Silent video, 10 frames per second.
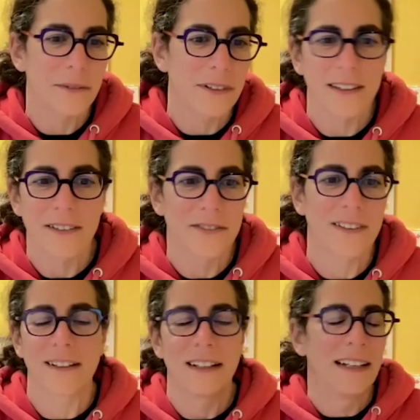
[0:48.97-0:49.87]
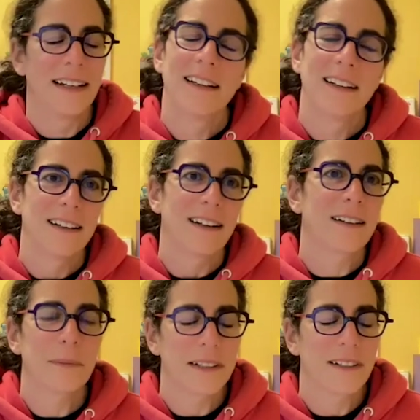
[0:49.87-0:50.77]
I would draw them for a
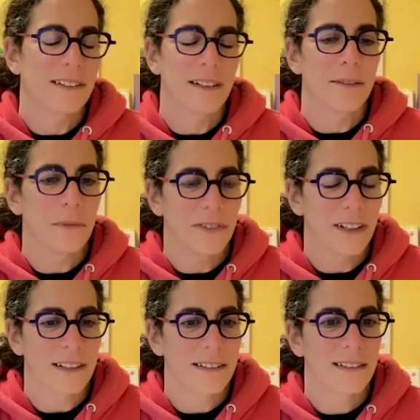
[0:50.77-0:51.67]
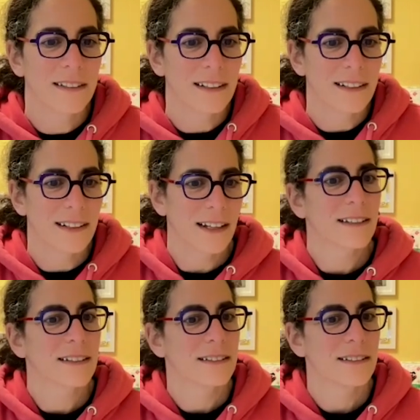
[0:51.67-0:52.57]
couple years and move on to the
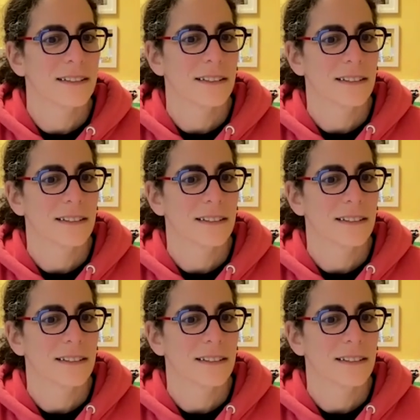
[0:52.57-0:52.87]
next